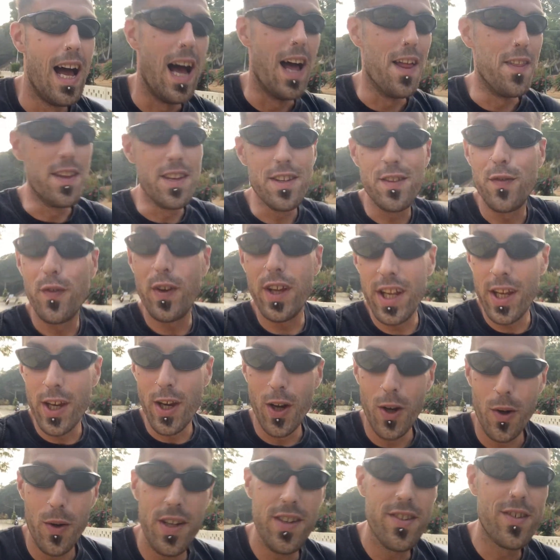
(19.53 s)
And this
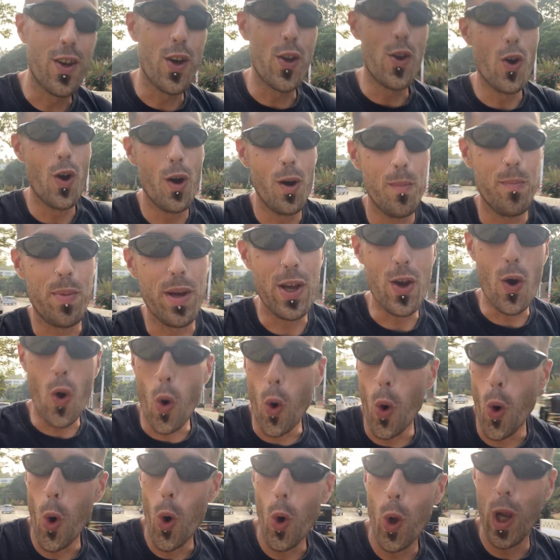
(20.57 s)
video is gonna be
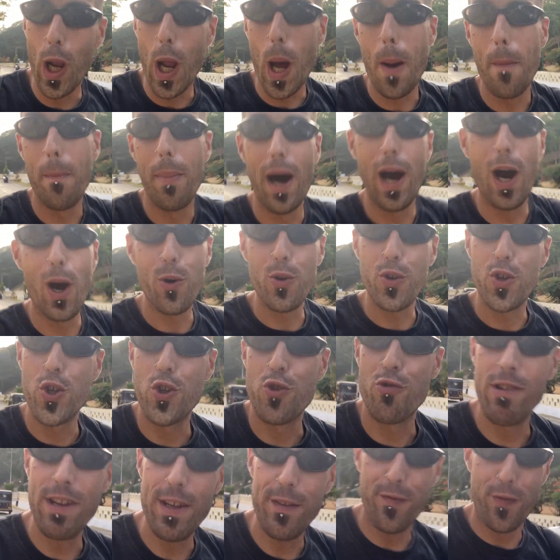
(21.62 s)
all about
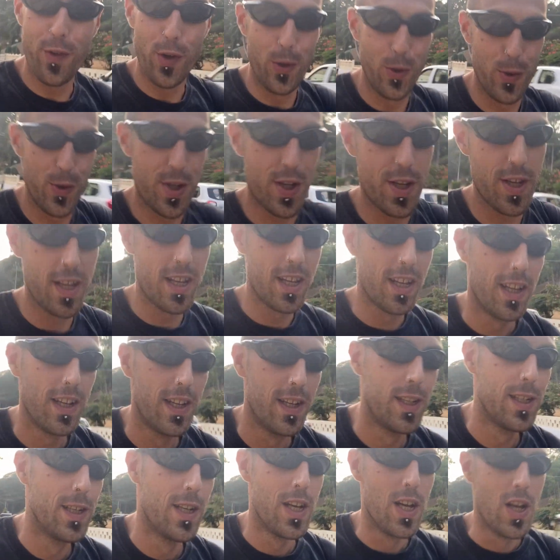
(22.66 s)
street food.
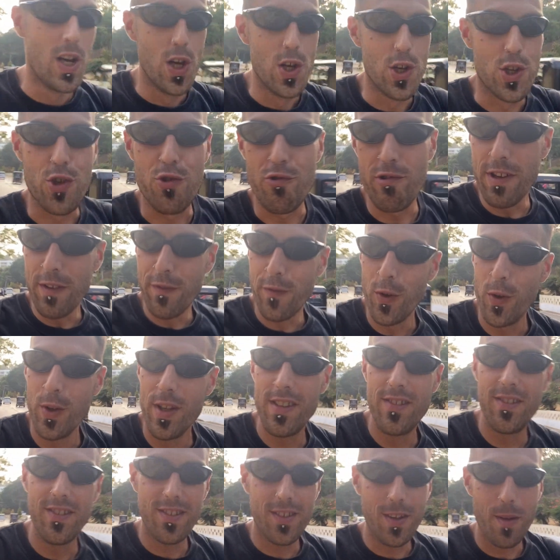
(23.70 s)
Street food
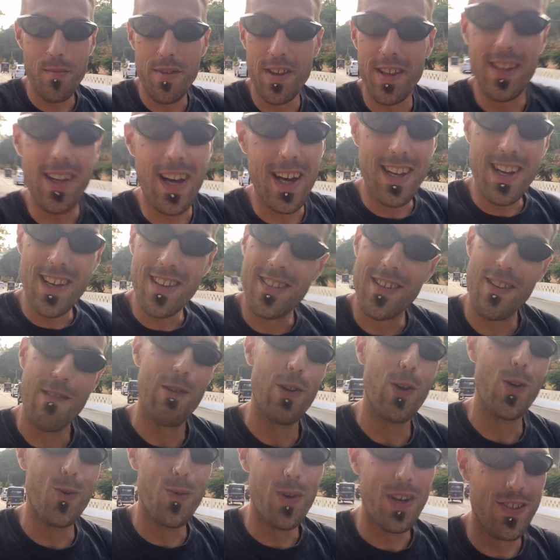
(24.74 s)
isn't something that I
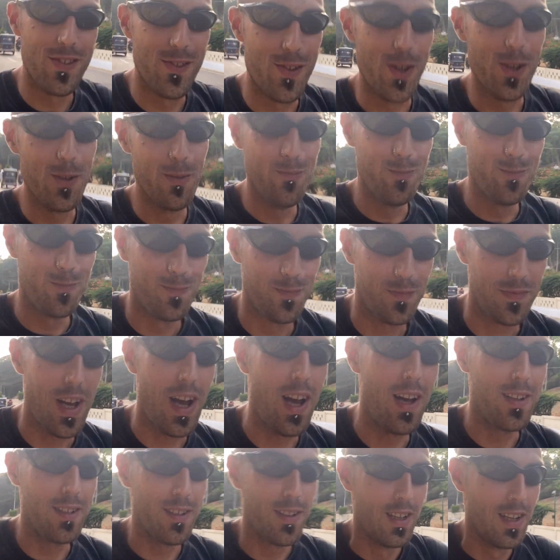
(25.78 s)
necessarily always do.
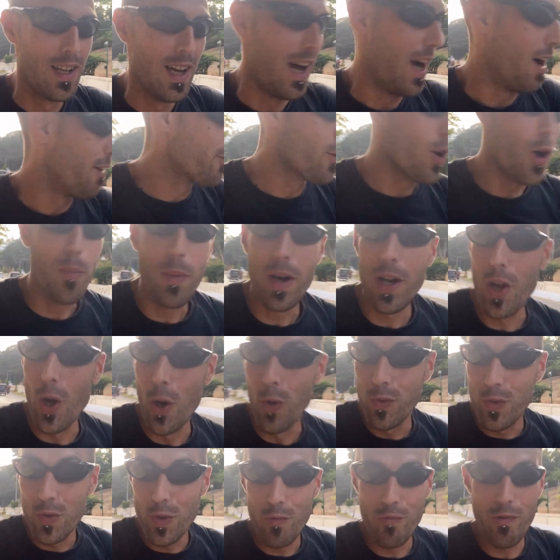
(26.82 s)
I've got my
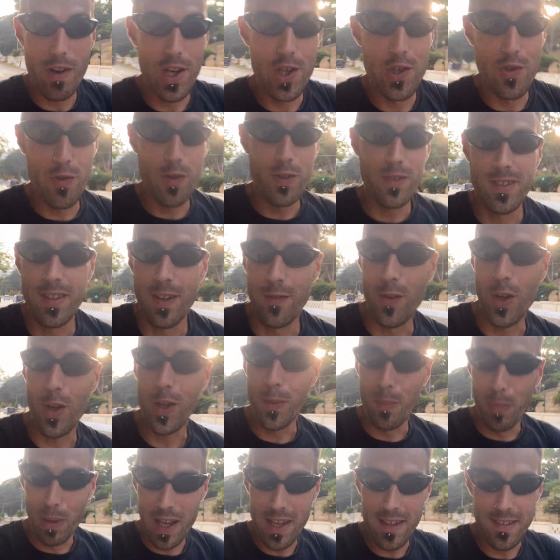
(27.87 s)
go-to restaurants, I've got the
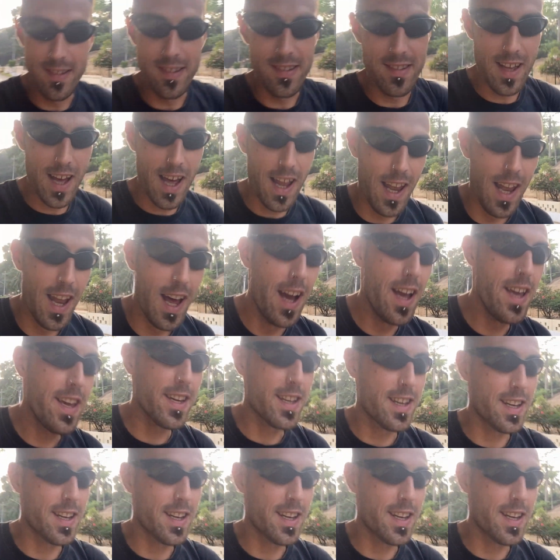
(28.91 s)
places that I like.